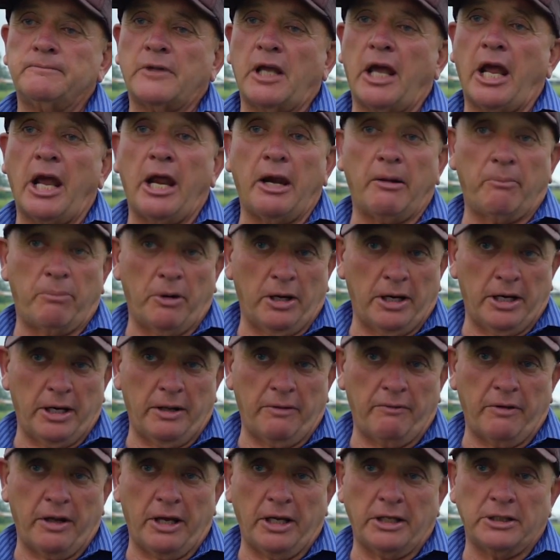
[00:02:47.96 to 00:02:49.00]
And plenty
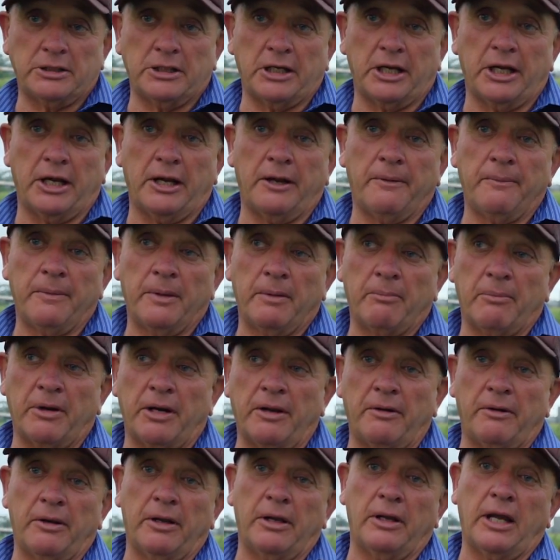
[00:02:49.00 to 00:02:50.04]
of eggs, yeah.
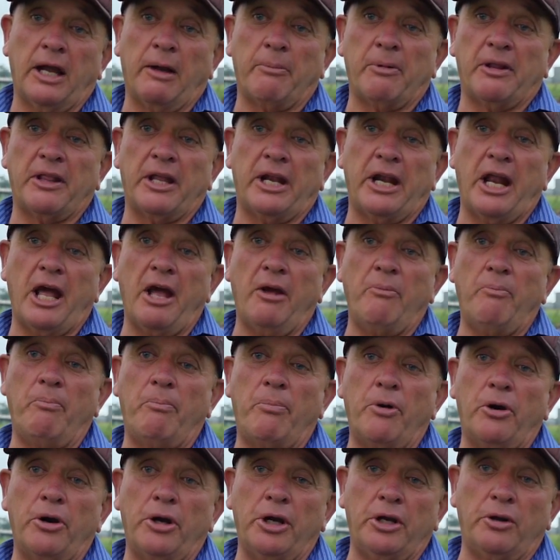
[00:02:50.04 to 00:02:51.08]
But they don't
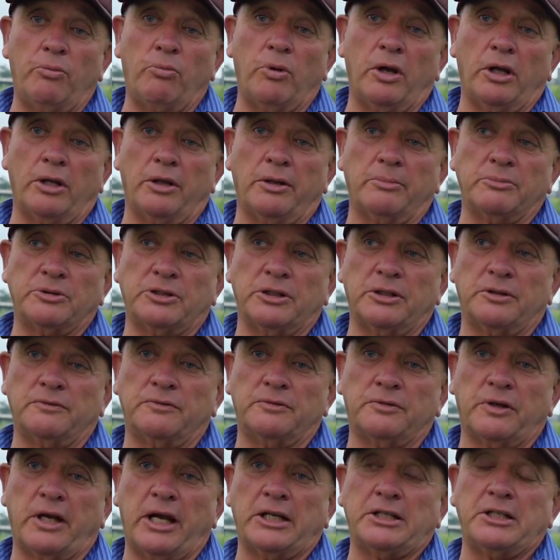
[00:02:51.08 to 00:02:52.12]
breed well themselves
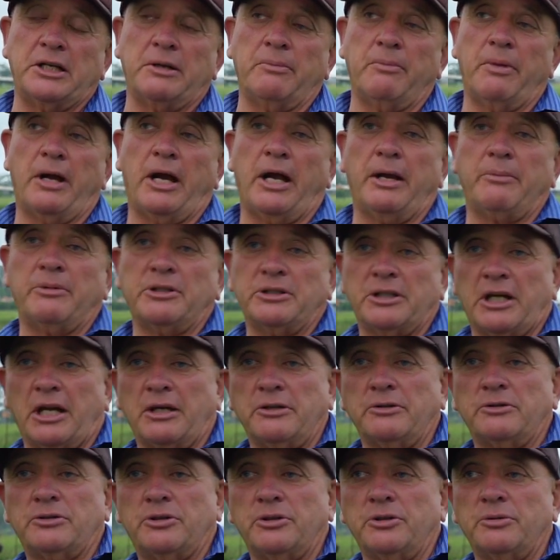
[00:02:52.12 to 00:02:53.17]
for hatching babies,
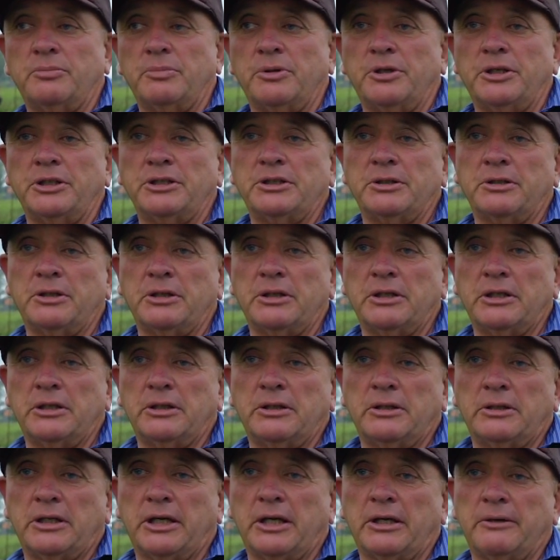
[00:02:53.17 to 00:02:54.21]
those two breeds,
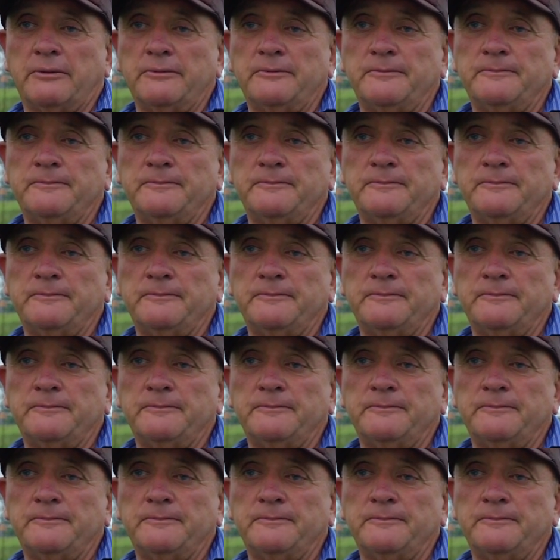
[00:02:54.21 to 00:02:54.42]
yeah.